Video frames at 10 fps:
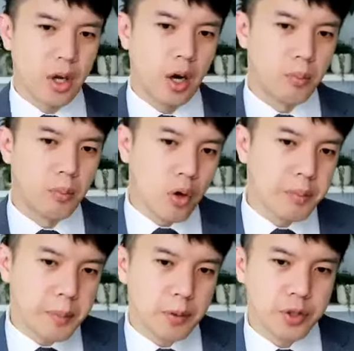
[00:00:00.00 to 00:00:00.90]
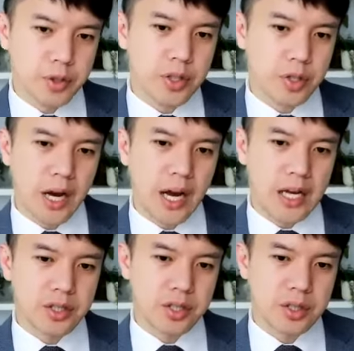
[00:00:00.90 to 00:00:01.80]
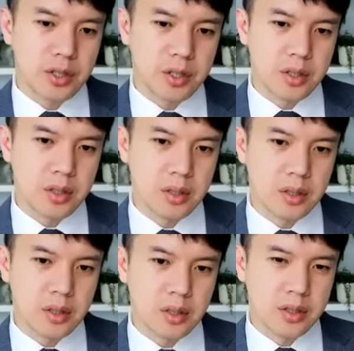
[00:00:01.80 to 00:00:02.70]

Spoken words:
more people during the crash to